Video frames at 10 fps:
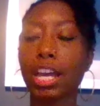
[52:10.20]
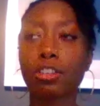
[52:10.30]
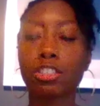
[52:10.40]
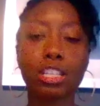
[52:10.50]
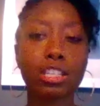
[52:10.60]

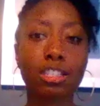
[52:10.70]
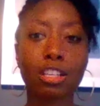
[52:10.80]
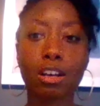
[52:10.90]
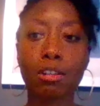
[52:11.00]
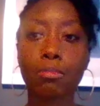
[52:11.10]
care
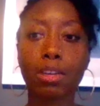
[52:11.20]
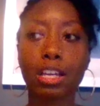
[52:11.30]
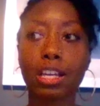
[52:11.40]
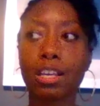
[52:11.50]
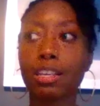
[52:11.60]
system
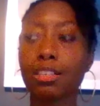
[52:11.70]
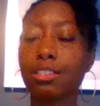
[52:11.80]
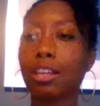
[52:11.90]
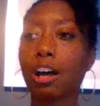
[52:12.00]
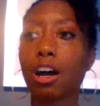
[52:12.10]

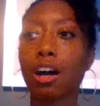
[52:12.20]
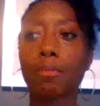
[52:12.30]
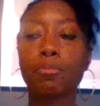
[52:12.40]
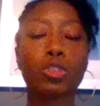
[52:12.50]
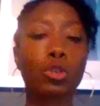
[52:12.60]
is
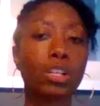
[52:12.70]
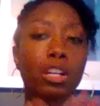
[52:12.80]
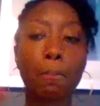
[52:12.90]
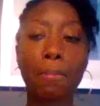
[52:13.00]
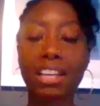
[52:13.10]

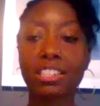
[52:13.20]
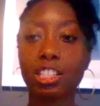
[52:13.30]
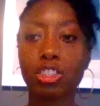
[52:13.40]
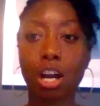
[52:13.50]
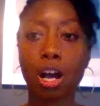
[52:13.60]
doing an
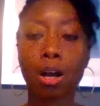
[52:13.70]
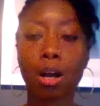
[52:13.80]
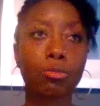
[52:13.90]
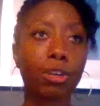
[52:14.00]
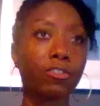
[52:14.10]
amazing
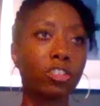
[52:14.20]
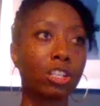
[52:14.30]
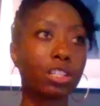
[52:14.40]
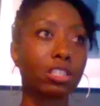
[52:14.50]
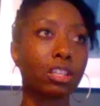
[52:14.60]
job with
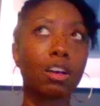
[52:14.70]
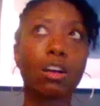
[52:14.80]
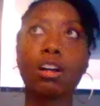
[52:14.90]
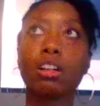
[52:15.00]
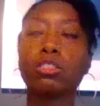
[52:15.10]
just
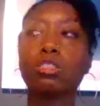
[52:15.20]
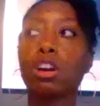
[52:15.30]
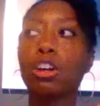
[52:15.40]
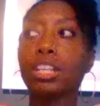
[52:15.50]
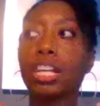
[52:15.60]

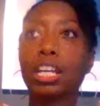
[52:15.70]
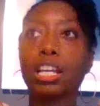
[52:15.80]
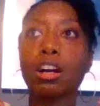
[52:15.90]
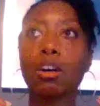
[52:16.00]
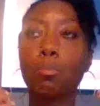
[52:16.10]

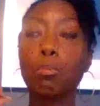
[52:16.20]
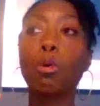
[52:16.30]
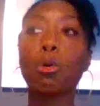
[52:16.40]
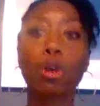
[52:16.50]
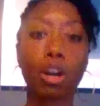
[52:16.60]
learning
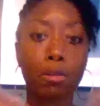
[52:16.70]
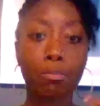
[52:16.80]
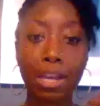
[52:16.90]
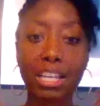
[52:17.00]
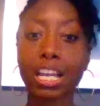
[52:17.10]

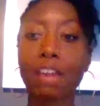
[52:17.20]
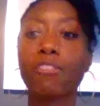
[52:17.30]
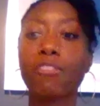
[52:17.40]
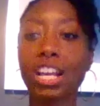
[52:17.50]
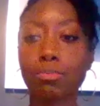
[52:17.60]
more, making
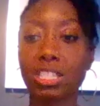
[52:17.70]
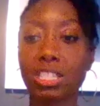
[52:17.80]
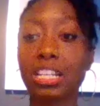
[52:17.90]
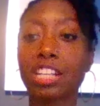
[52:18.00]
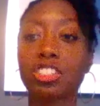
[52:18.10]

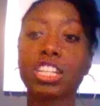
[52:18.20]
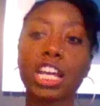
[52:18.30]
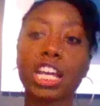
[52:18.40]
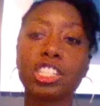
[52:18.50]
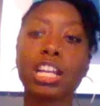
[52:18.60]
advancements in
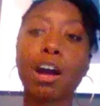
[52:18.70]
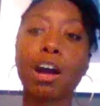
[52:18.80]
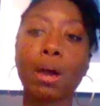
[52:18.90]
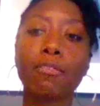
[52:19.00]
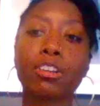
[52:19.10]
education.
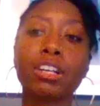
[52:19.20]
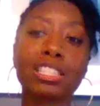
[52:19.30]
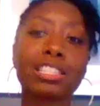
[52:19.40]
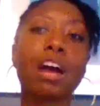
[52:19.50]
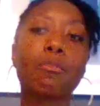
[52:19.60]
However,
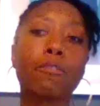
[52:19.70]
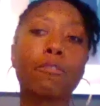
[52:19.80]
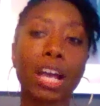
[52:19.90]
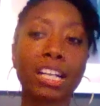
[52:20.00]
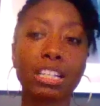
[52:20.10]
it's not
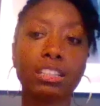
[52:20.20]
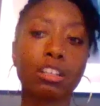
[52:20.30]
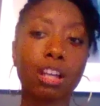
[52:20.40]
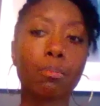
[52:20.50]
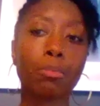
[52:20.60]
reflecting
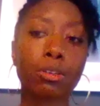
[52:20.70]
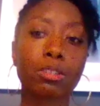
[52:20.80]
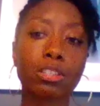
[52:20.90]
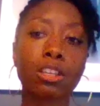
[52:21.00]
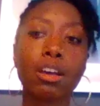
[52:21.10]
the
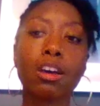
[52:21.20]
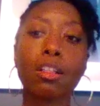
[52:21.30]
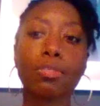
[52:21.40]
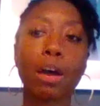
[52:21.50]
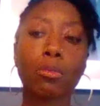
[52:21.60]
numbers
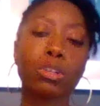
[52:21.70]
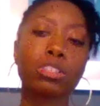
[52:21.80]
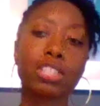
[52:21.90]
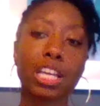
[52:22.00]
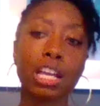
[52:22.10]
that
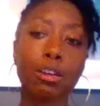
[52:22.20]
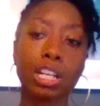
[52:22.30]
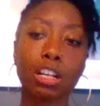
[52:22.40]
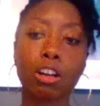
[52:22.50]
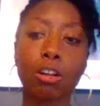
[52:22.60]
we're
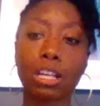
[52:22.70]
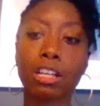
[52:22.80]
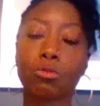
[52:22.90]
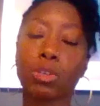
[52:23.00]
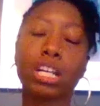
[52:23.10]
seeing
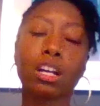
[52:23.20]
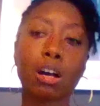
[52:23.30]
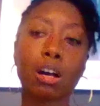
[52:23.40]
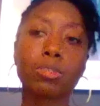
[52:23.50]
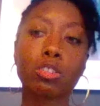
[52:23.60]
when it
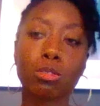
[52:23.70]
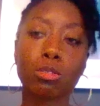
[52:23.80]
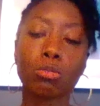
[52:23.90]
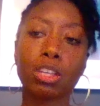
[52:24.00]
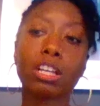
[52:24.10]
comes
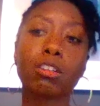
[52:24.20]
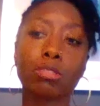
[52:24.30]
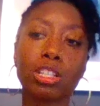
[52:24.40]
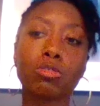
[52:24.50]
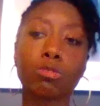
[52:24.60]
to the
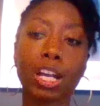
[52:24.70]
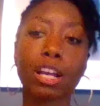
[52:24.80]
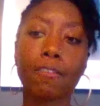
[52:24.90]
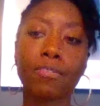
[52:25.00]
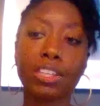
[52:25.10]
increased
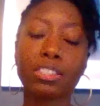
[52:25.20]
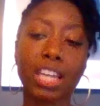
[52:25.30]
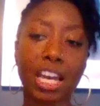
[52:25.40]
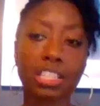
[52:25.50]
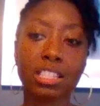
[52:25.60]
rate of
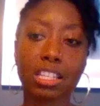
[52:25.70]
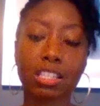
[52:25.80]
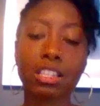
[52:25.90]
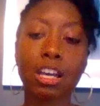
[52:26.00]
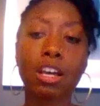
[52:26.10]
these
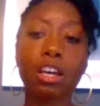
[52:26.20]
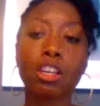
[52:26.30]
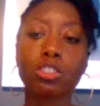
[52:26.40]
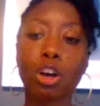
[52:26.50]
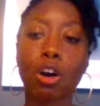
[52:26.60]
cases.
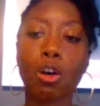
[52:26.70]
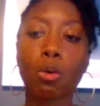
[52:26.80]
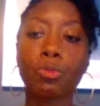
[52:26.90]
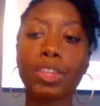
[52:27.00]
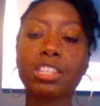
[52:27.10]

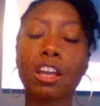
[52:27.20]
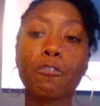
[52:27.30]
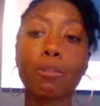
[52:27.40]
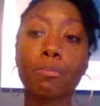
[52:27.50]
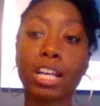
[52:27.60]
So this
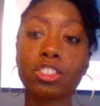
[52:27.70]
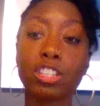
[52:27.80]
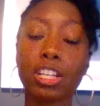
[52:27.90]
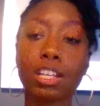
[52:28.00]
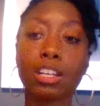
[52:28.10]

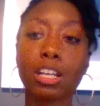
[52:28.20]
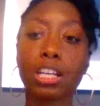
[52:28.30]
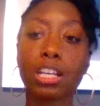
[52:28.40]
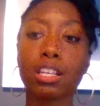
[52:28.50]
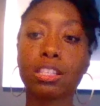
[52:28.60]
information
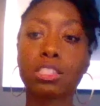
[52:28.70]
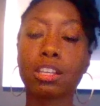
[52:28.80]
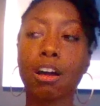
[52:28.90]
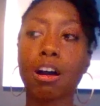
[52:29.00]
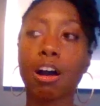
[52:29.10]

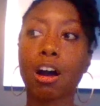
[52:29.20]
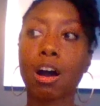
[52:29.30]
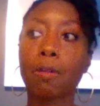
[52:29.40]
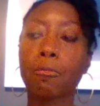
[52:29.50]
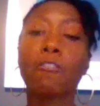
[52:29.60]
is
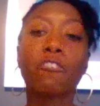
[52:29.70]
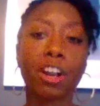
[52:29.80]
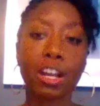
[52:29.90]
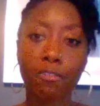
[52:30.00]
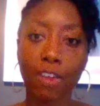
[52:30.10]

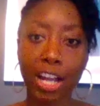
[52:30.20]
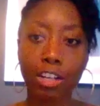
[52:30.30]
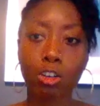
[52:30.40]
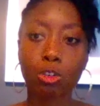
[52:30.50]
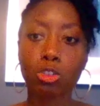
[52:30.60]
very
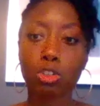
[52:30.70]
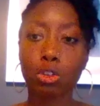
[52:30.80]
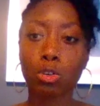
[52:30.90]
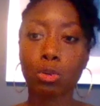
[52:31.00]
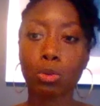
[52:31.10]
vital
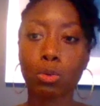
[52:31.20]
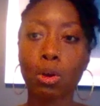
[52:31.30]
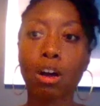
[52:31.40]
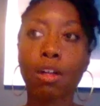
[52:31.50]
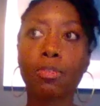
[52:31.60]

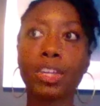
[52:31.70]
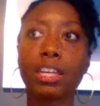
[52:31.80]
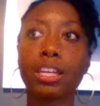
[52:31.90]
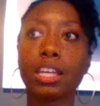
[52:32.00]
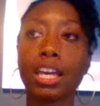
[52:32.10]
to
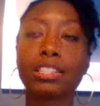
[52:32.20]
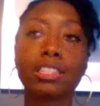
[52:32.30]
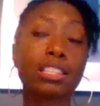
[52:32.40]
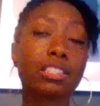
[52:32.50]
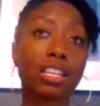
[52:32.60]
the
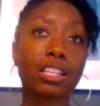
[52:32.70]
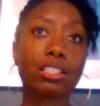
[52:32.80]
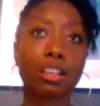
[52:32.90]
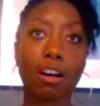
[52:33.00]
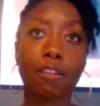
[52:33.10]

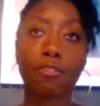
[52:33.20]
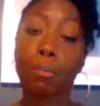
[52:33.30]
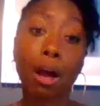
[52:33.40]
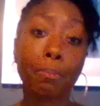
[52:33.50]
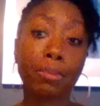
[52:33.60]
existence of
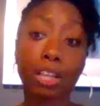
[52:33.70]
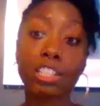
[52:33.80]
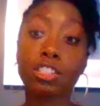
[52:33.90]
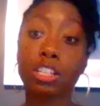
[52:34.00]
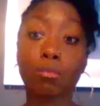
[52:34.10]
the
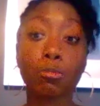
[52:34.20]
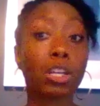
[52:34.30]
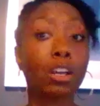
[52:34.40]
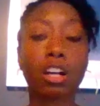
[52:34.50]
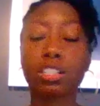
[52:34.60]
population.
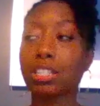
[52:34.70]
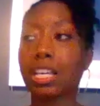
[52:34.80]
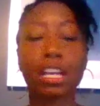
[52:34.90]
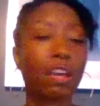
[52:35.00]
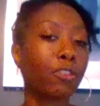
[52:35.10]
We are
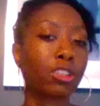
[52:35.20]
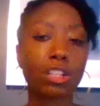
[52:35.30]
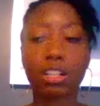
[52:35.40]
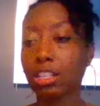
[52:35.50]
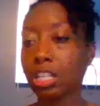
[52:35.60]
seeing
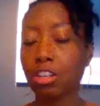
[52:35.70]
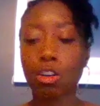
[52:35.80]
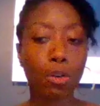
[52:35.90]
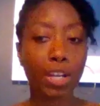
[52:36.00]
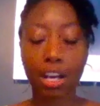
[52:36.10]

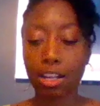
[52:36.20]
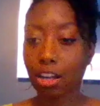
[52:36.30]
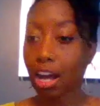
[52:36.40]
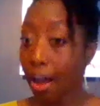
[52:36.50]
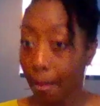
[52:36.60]
infertility going
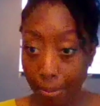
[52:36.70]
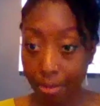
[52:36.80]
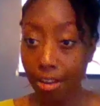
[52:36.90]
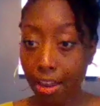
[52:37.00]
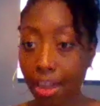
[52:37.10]

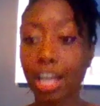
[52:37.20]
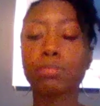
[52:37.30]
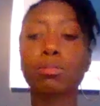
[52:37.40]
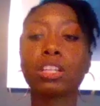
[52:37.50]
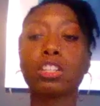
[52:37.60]
up
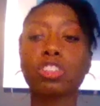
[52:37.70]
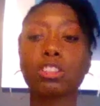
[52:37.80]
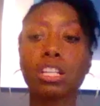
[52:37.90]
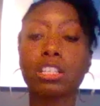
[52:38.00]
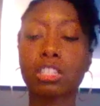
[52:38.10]

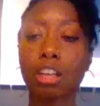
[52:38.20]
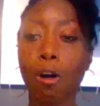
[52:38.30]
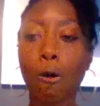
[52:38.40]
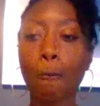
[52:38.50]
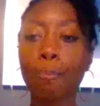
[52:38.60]
exponentially.
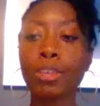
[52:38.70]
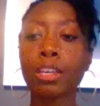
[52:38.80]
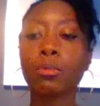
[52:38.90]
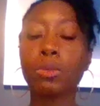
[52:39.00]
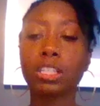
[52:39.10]
So
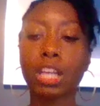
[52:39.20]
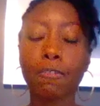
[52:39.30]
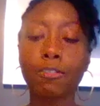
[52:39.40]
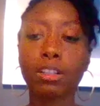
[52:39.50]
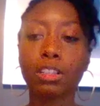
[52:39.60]
I
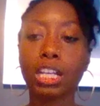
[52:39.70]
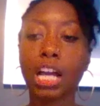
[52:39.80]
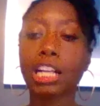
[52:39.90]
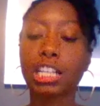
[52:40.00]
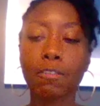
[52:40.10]

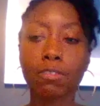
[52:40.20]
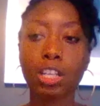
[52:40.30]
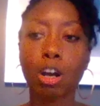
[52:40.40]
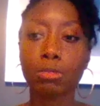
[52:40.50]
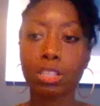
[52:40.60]

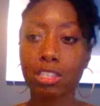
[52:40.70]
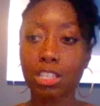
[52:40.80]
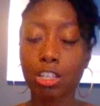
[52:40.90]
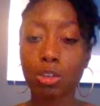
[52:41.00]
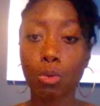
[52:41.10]
definitely hope to
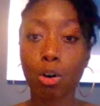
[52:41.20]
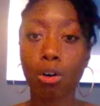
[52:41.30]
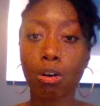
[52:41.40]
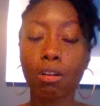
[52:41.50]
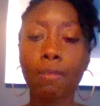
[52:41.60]
see you
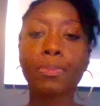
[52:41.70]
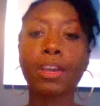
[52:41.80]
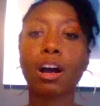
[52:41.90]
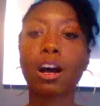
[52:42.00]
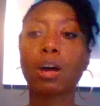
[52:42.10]
all.
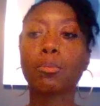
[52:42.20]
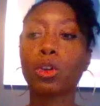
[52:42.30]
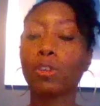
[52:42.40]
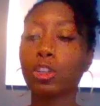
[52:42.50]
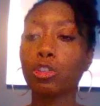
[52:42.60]

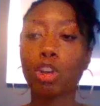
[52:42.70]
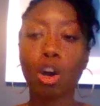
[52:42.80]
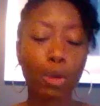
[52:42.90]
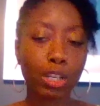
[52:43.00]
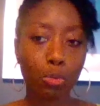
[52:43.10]
Or if you
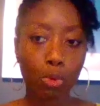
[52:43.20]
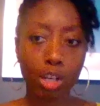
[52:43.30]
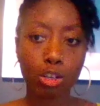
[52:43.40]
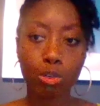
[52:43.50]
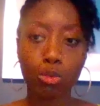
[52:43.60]
know
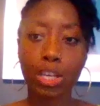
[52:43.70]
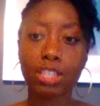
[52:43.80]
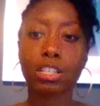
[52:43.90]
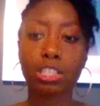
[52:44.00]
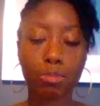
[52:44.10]
anyone who
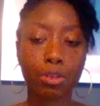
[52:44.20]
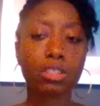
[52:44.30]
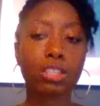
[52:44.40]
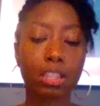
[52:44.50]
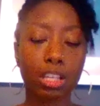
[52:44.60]
is
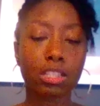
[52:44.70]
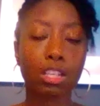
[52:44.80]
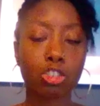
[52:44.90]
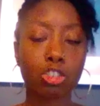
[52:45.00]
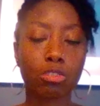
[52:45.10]
experiencing
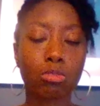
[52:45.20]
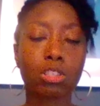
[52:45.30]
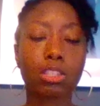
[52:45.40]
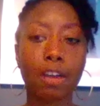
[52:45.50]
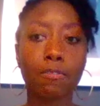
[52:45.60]
these
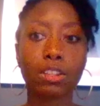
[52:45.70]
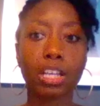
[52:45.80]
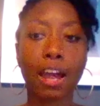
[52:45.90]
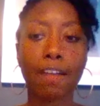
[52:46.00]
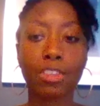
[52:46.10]
issues,
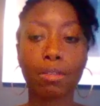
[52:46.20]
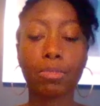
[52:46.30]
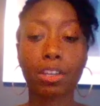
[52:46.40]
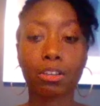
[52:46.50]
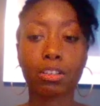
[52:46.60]
definitely have
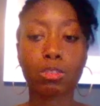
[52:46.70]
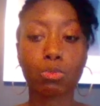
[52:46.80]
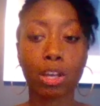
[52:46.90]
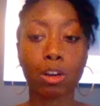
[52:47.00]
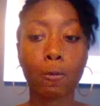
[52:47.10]
them there
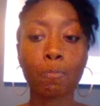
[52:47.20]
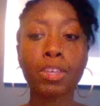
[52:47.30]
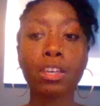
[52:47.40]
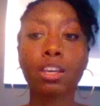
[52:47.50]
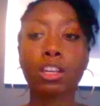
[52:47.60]
as
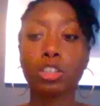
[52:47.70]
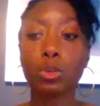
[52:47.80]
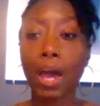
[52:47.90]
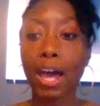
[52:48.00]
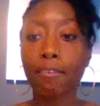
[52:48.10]
well.
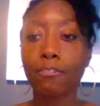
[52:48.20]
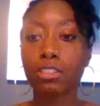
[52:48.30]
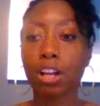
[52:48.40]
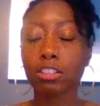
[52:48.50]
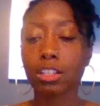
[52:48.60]
You have
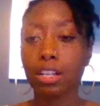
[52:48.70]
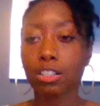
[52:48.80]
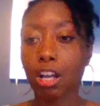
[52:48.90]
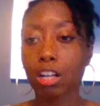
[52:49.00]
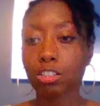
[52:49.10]

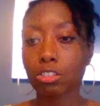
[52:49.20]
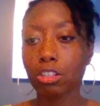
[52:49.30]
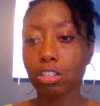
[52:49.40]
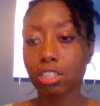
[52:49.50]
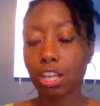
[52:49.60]

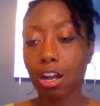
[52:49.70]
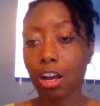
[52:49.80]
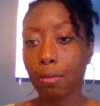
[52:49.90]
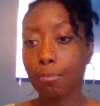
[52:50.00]
Dr. Hooks'